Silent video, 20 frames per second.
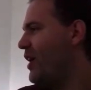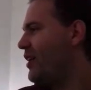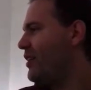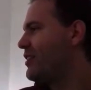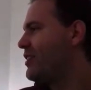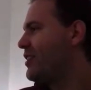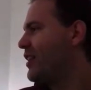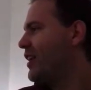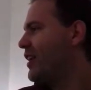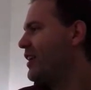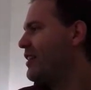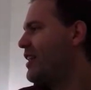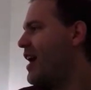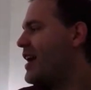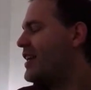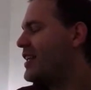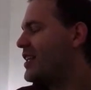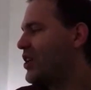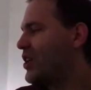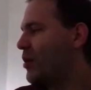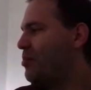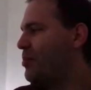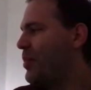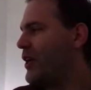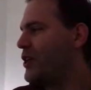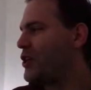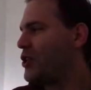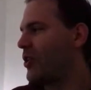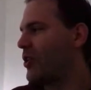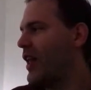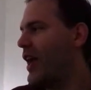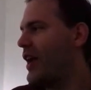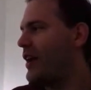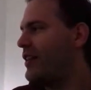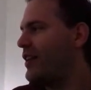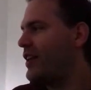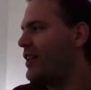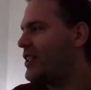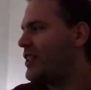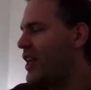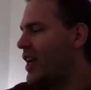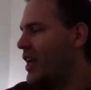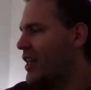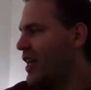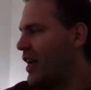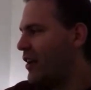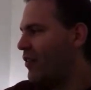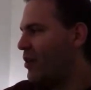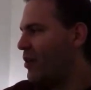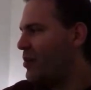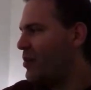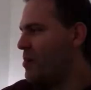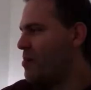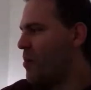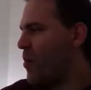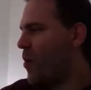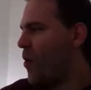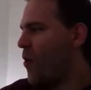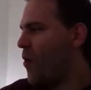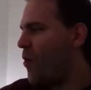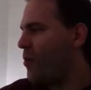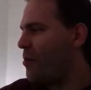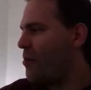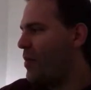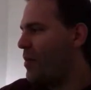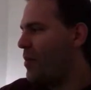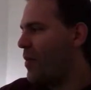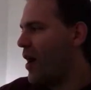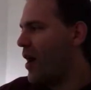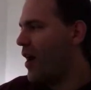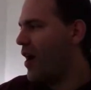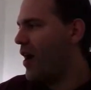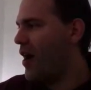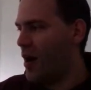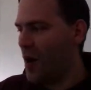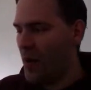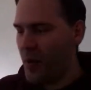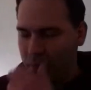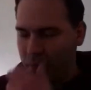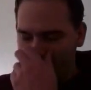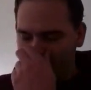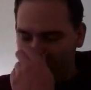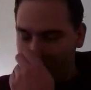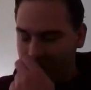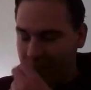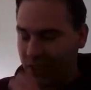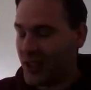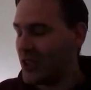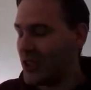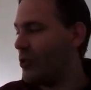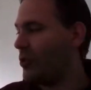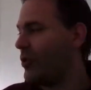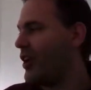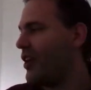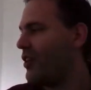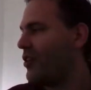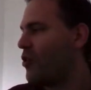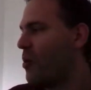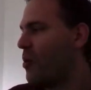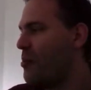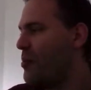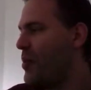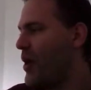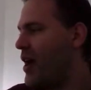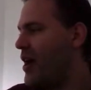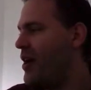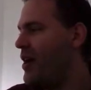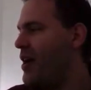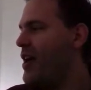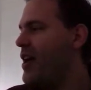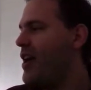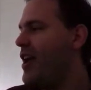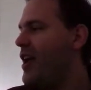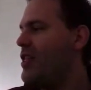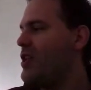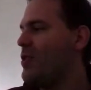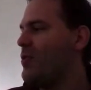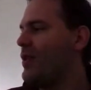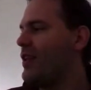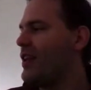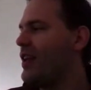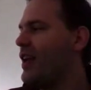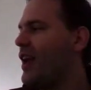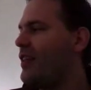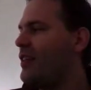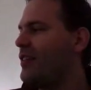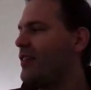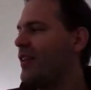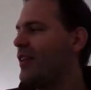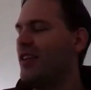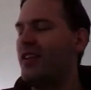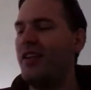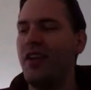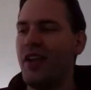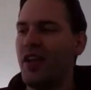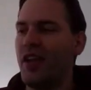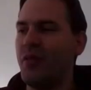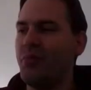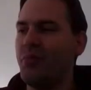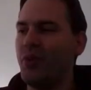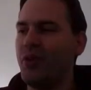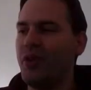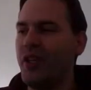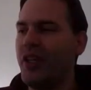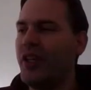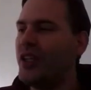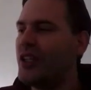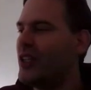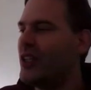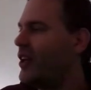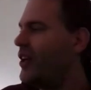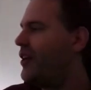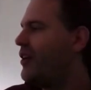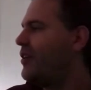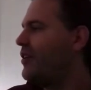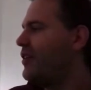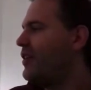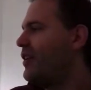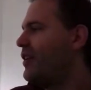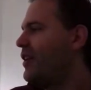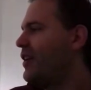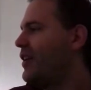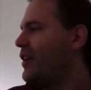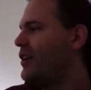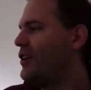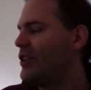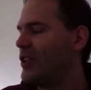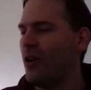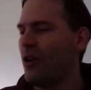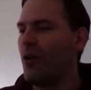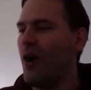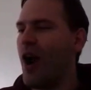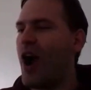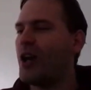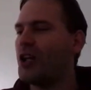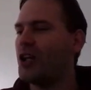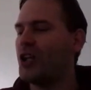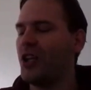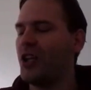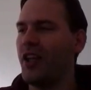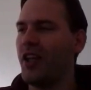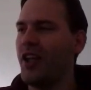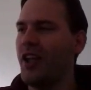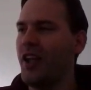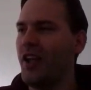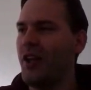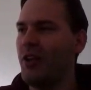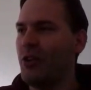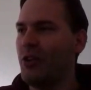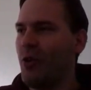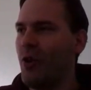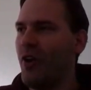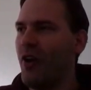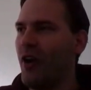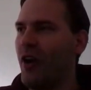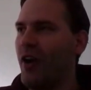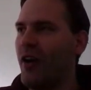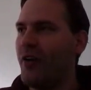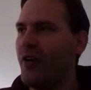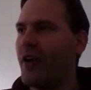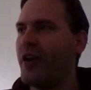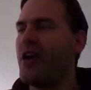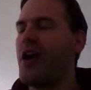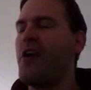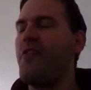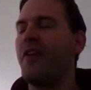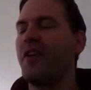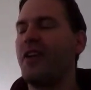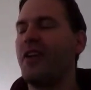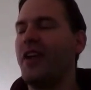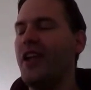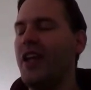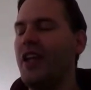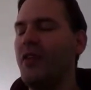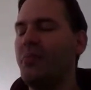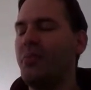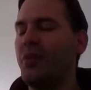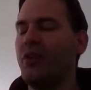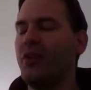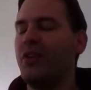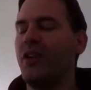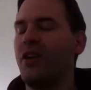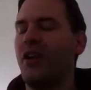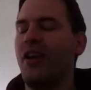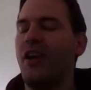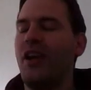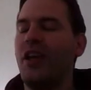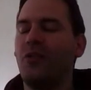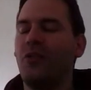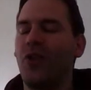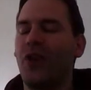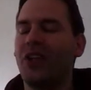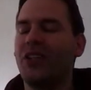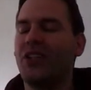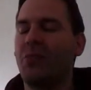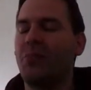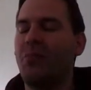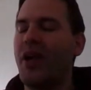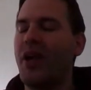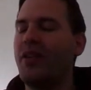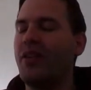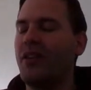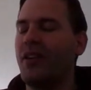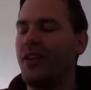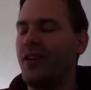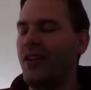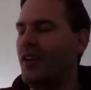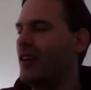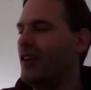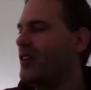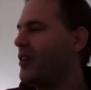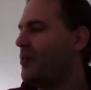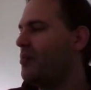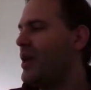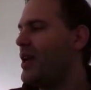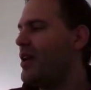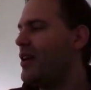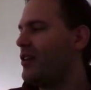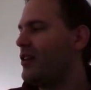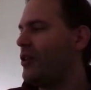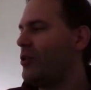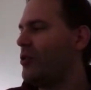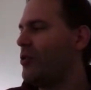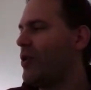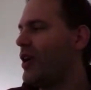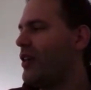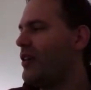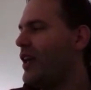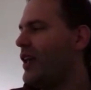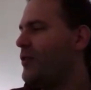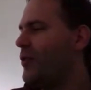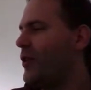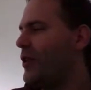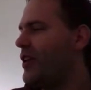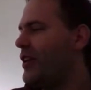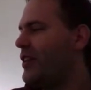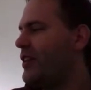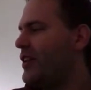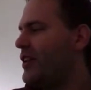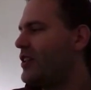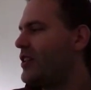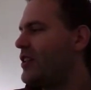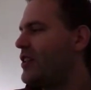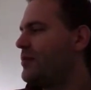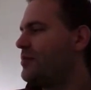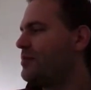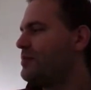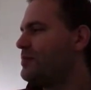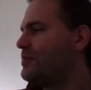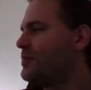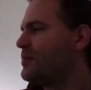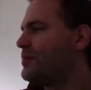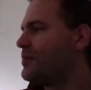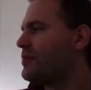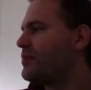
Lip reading: build nicer picture like this. There will be more pieces you can compare, and you will get the input easier. So actually, to recover the input, it works the better, the bigger the neural network it is.